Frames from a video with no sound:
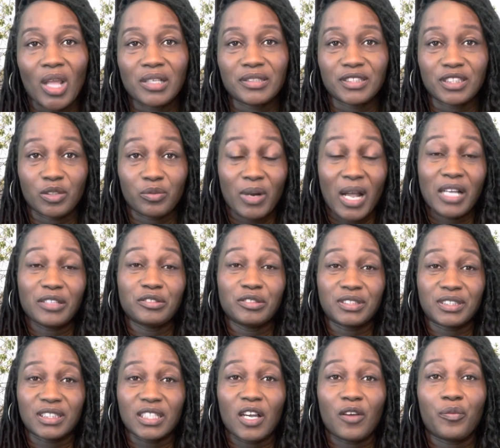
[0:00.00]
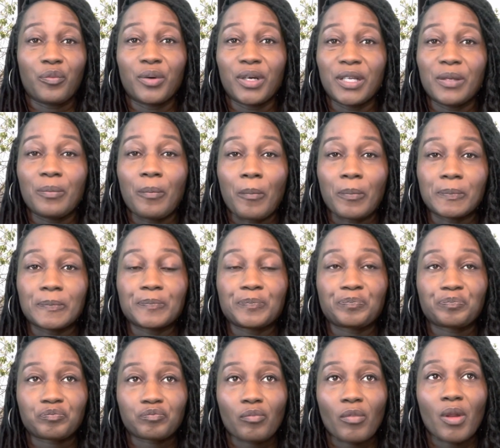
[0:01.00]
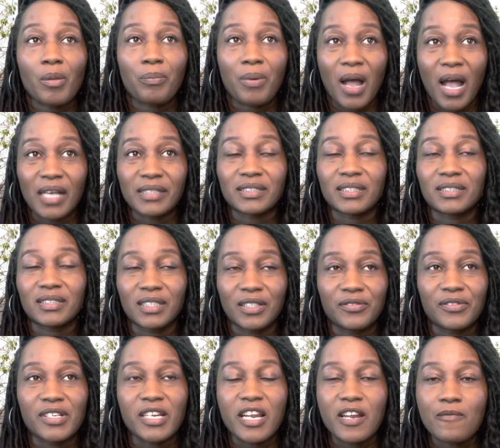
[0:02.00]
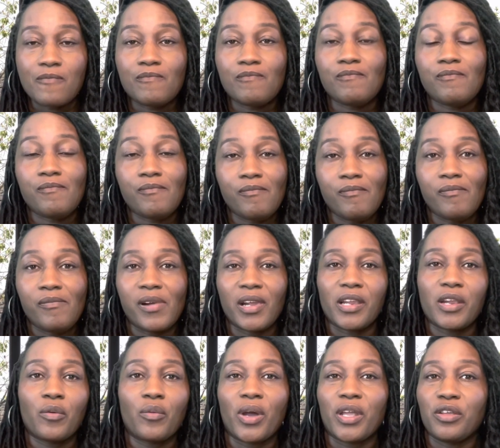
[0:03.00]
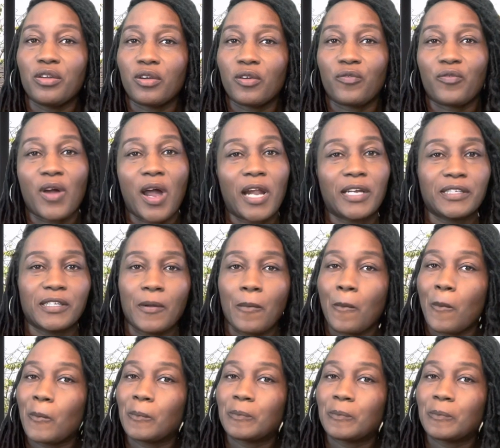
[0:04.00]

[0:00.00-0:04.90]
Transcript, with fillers: Surround yourself with positivity any way you can find it.